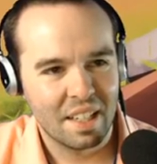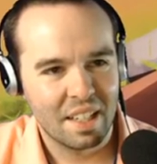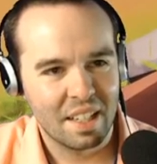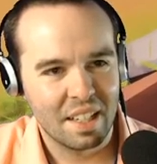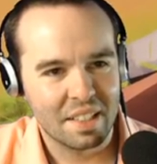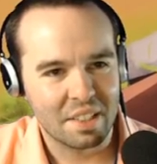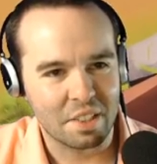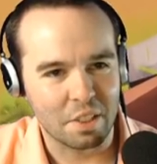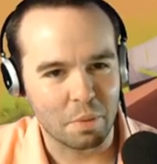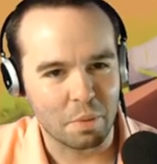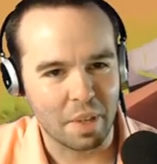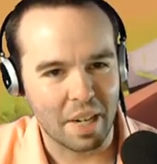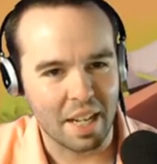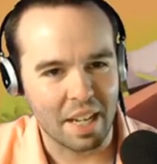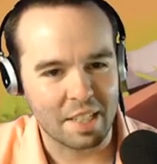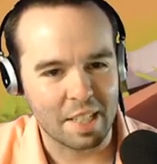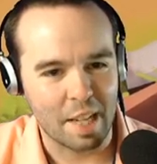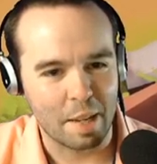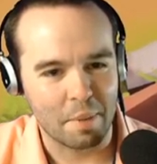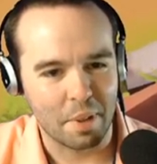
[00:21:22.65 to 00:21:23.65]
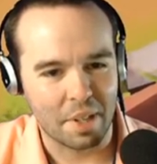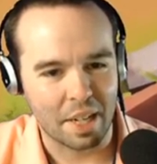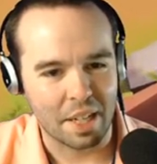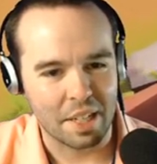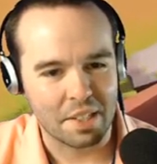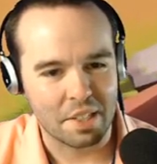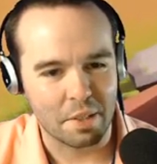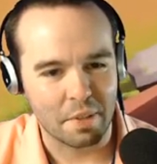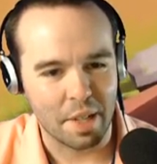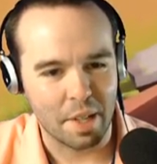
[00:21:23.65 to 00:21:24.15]
It's only one at a time. Okay,
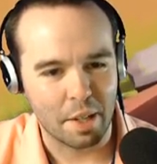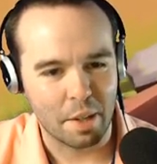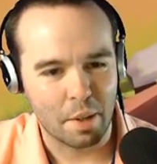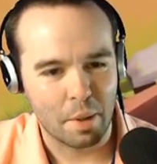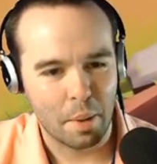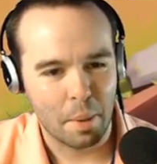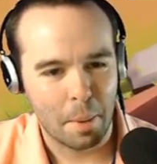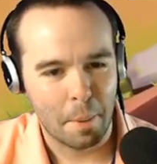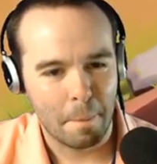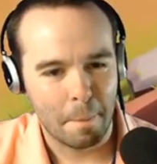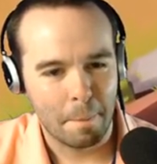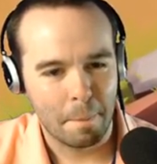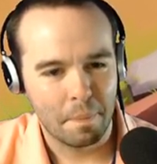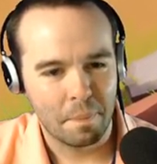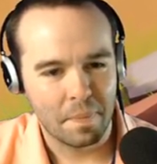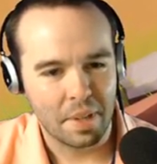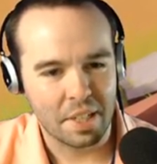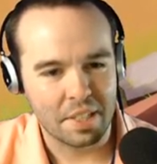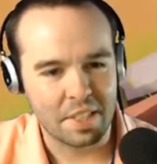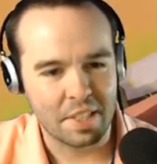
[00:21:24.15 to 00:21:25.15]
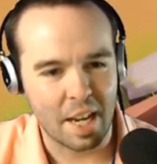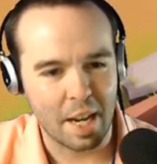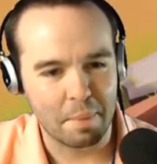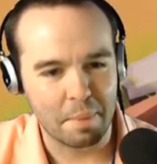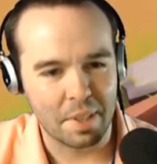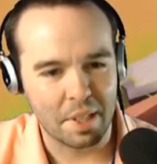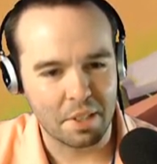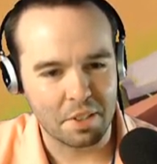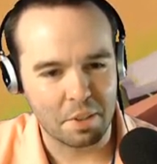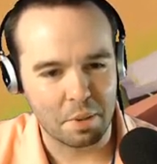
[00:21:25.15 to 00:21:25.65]
so wait. It's time
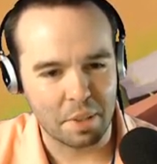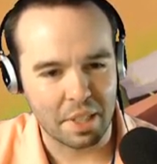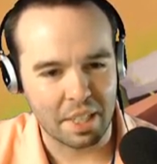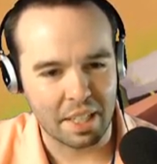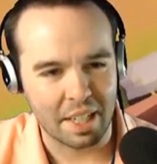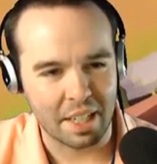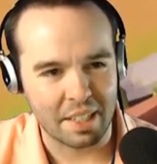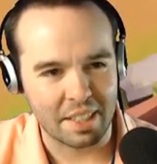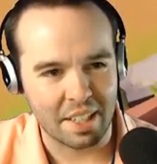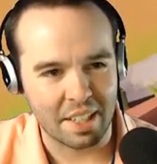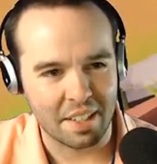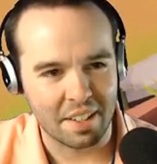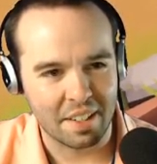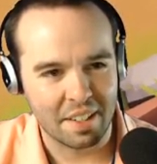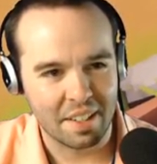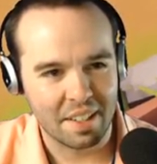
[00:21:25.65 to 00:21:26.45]
though, so get there.